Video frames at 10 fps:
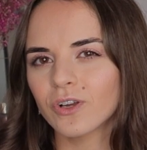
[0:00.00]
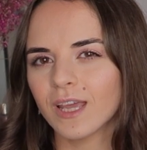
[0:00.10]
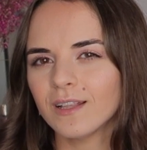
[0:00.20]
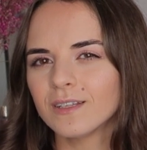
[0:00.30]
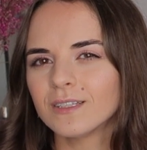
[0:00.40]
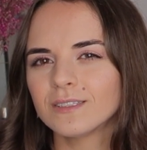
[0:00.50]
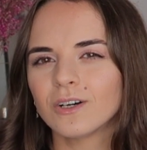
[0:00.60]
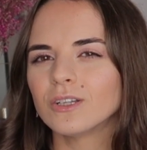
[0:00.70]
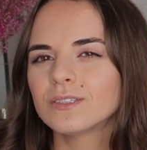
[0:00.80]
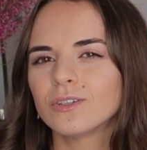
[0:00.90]
Candles.
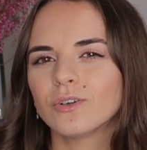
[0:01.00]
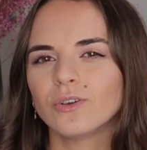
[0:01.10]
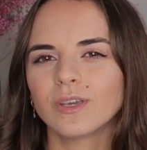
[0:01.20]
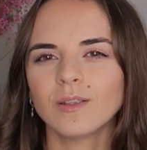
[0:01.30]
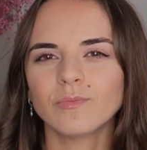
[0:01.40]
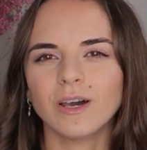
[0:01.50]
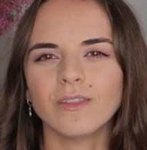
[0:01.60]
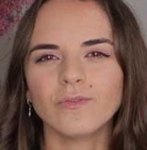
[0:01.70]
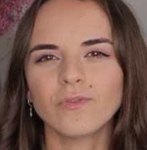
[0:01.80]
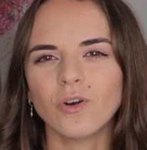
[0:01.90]
Also, you can buy
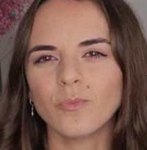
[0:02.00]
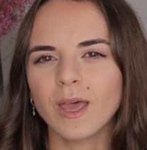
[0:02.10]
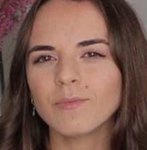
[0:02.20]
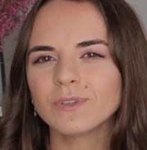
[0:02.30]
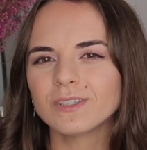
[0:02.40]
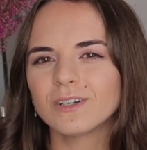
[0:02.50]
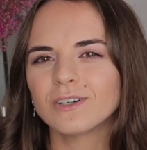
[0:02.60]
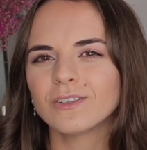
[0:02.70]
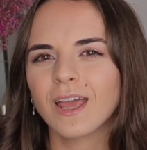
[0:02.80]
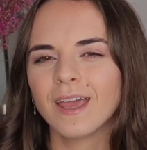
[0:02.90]
them from
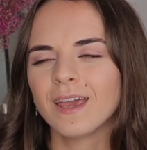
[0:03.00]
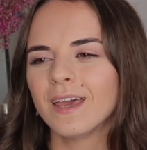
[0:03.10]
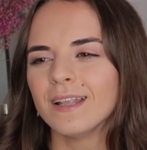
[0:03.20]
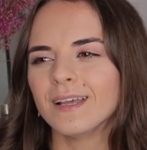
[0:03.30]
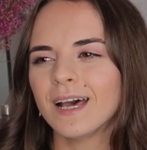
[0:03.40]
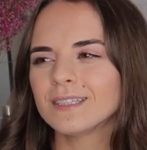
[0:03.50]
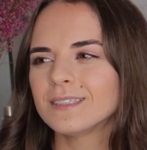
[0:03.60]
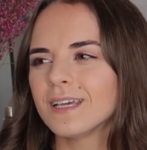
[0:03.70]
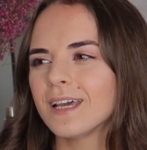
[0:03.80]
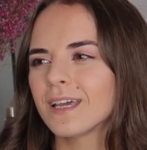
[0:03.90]
Amazon and
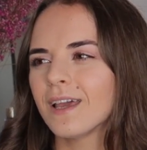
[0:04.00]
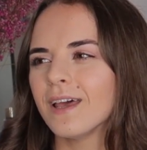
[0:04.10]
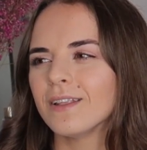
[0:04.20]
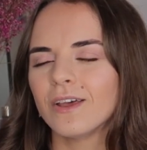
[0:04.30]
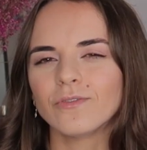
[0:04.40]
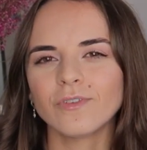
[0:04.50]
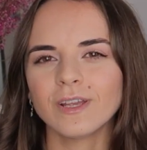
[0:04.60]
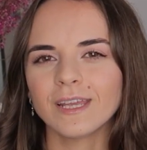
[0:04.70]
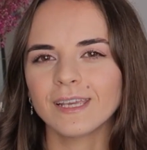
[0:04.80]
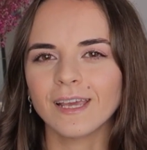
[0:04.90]
Aztec and
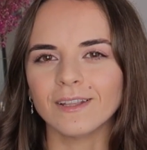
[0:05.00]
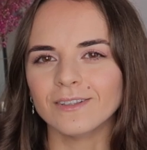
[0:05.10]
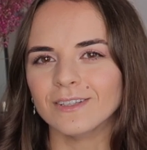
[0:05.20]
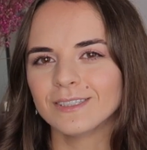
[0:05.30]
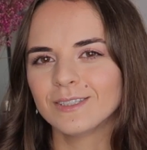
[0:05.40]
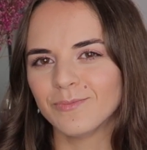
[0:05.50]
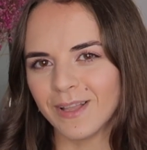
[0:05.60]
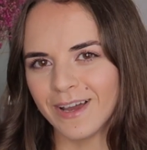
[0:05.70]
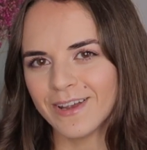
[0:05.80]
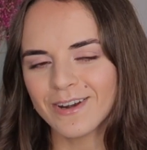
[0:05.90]
every candle
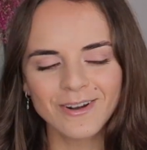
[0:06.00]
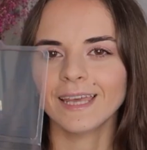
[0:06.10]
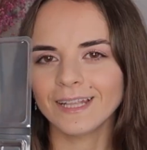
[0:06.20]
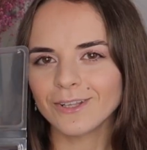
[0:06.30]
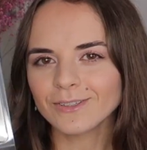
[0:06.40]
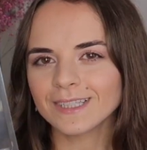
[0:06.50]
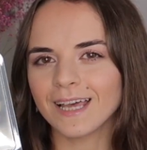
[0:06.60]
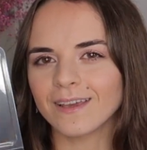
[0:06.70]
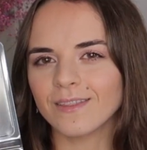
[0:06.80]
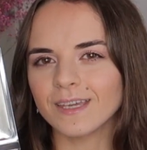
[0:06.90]
supplier. It looks
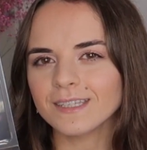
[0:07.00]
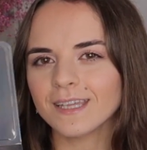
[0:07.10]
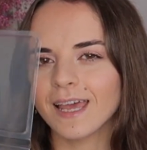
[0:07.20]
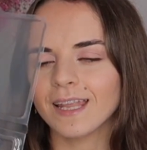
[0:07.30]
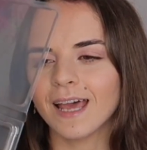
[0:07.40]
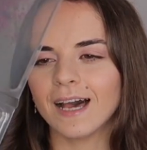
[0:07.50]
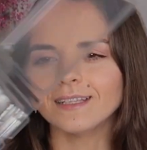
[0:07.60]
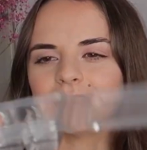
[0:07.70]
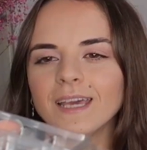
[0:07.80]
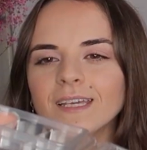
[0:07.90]
like this and
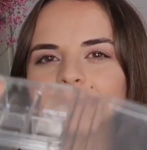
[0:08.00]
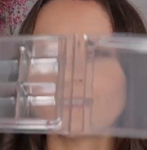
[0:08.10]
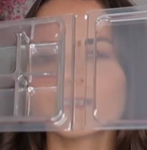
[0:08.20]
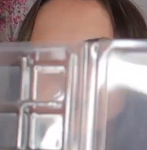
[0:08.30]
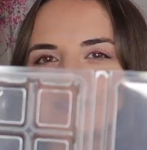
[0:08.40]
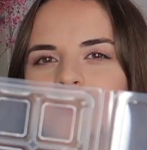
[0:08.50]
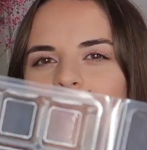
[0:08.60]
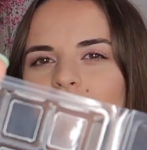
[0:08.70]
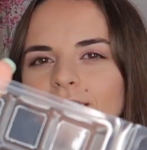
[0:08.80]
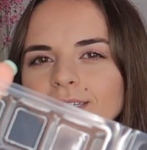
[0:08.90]
has a 6
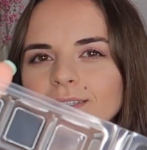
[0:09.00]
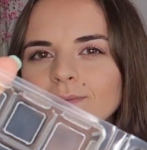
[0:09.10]
cavities.